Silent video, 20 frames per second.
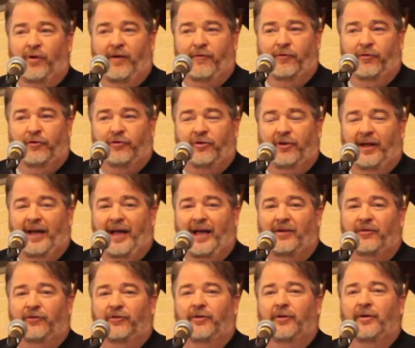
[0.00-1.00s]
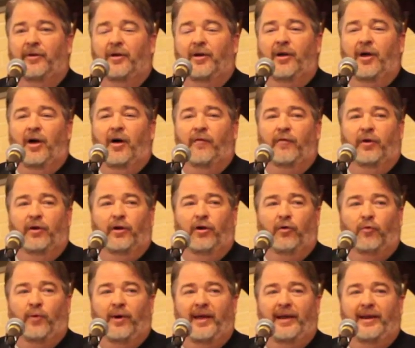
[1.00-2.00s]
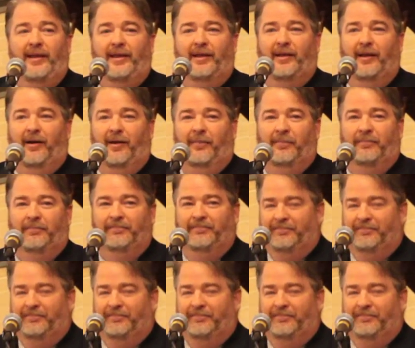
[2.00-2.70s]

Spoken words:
Ruffner's class of the Little Red Hen.